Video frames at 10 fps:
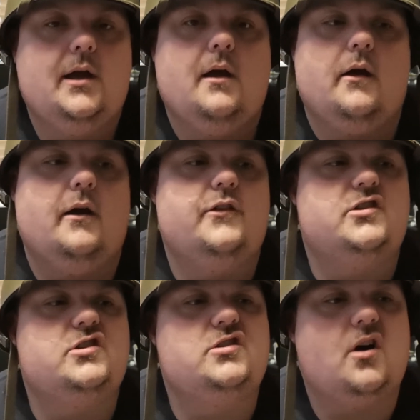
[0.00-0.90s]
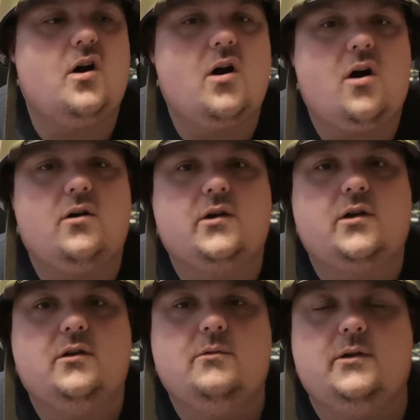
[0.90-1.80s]
The shark,
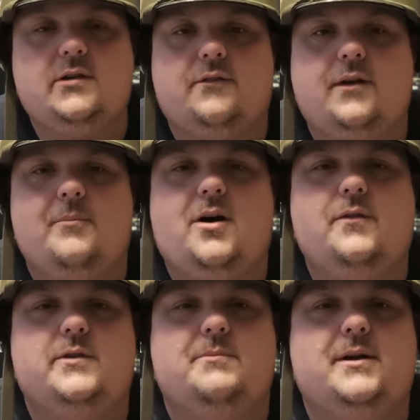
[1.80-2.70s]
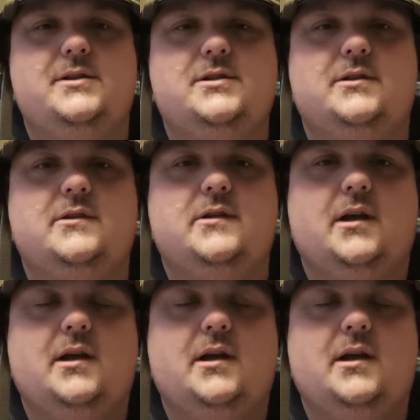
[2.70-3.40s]
which I might have already mentioned.